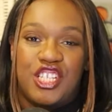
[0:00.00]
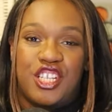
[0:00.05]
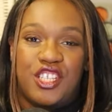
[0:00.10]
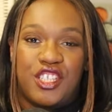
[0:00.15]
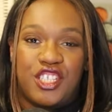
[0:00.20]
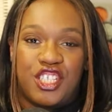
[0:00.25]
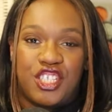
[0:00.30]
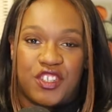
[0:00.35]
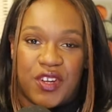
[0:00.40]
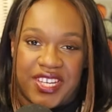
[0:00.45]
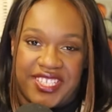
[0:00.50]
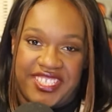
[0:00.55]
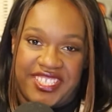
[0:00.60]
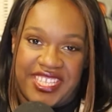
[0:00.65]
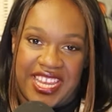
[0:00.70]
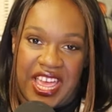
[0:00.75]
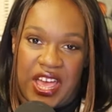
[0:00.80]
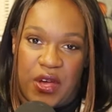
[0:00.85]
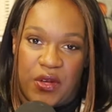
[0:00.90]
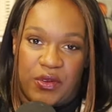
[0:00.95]
to the
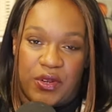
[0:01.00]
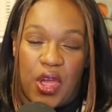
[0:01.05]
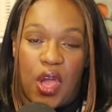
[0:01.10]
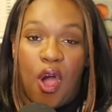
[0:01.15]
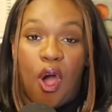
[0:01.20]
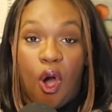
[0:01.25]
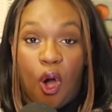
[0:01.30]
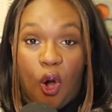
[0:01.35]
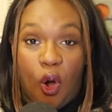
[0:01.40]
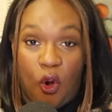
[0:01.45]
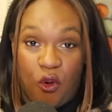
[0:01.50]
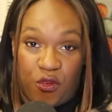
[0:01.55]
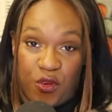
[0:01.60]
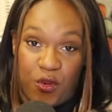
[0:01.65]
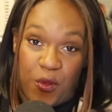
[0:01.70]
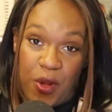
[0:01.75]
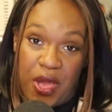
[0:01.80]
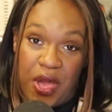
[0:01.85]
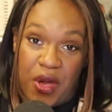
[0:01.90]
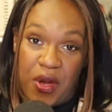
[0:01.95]
stressed out,
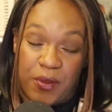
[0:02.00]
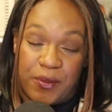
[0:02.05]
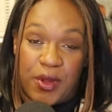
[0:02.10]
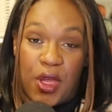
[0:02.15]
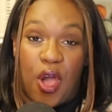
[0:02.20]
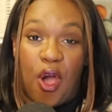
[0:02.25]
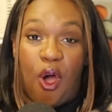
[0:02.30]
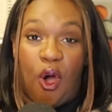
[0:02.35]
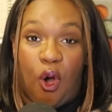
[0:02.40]
overwhelmed,